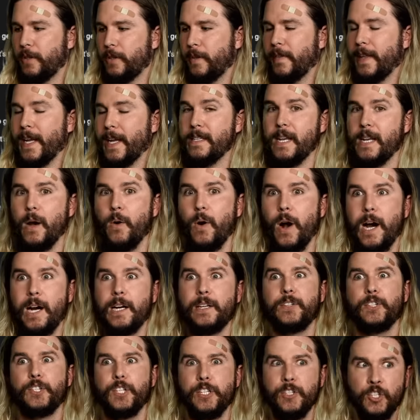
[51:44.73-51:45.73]
and that's how
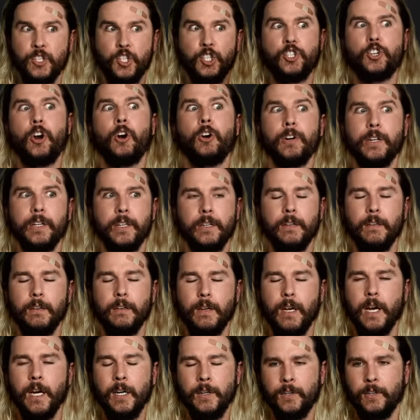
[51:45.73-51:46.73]
oxygen started
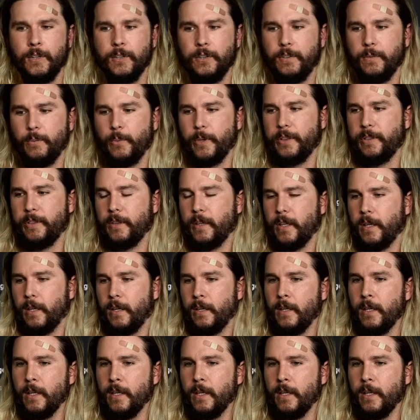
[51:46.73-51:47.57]
on Earth with uh,